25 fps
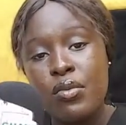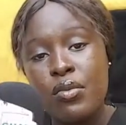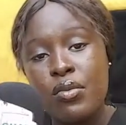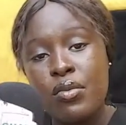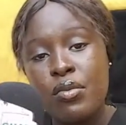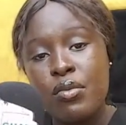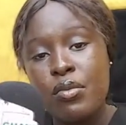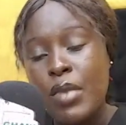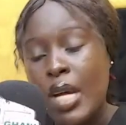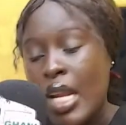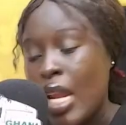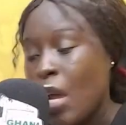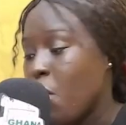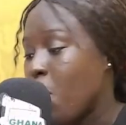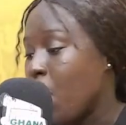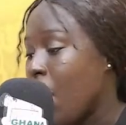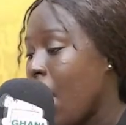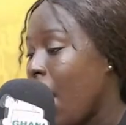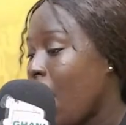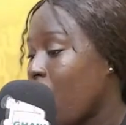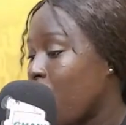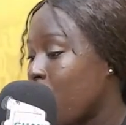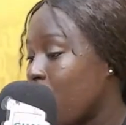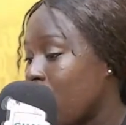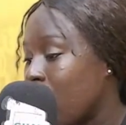But then we
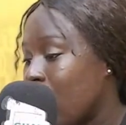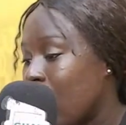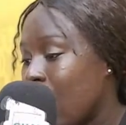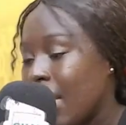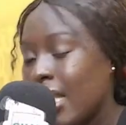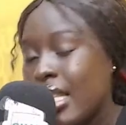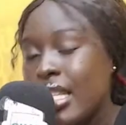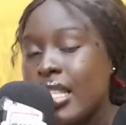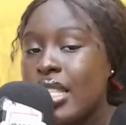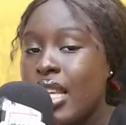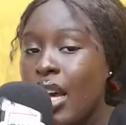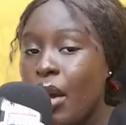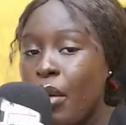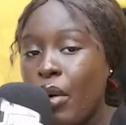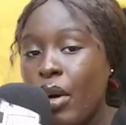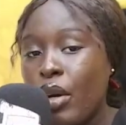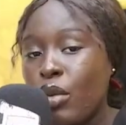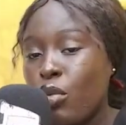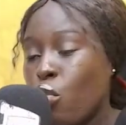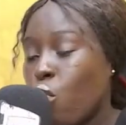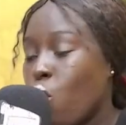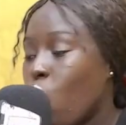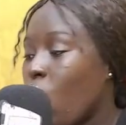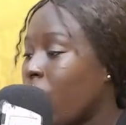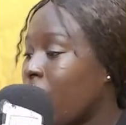have nurses
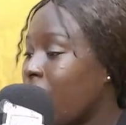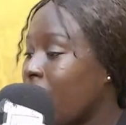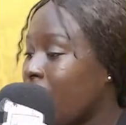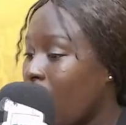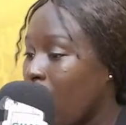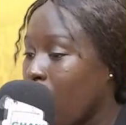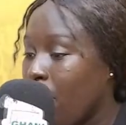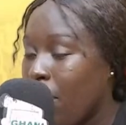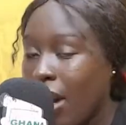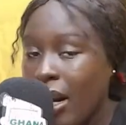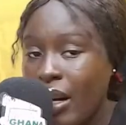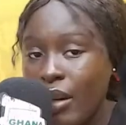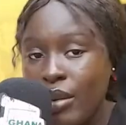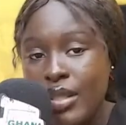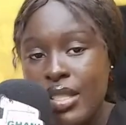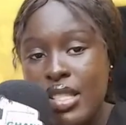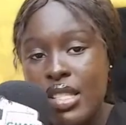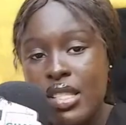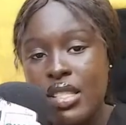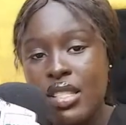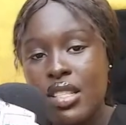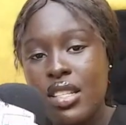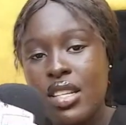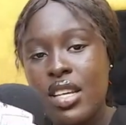around walking about.